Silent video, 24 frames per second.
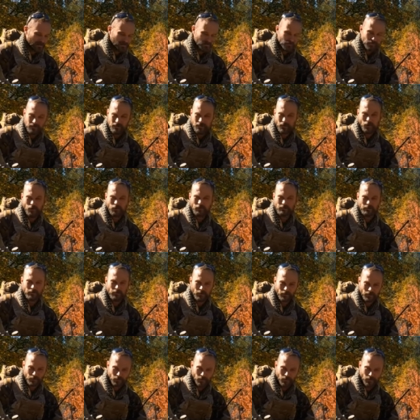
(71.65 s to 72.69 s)
Just going
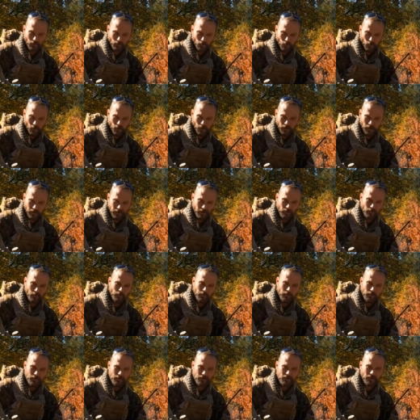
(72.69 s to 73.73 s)
for a long walk
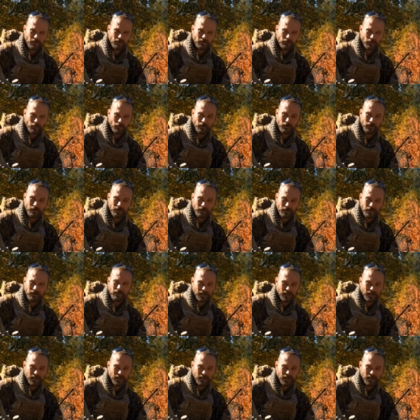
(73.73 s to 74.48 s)
with your stuff on.